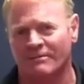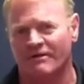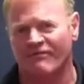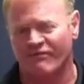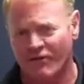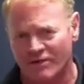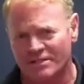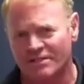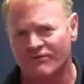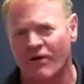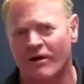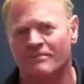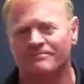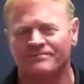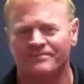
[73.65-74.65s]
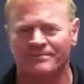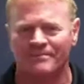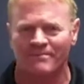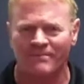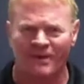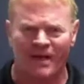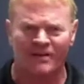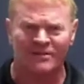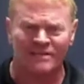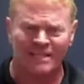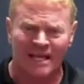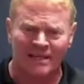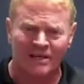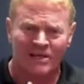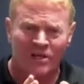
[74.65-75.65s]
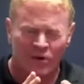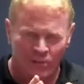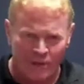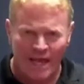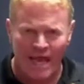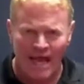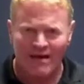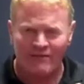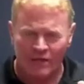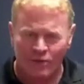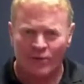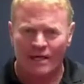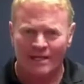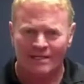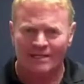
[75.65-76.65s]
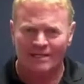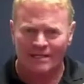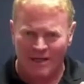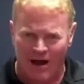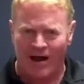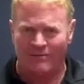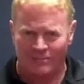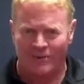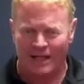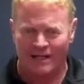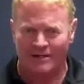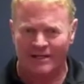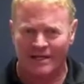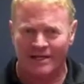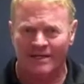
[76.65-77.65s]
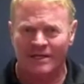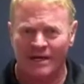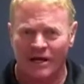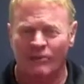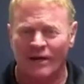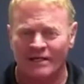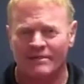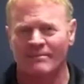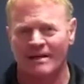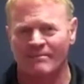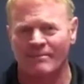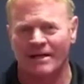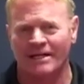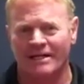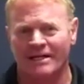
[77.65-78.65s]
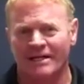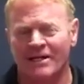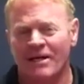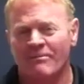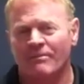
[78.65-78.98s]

But first of all, understand we have a great comp plan, okay? A way to make money.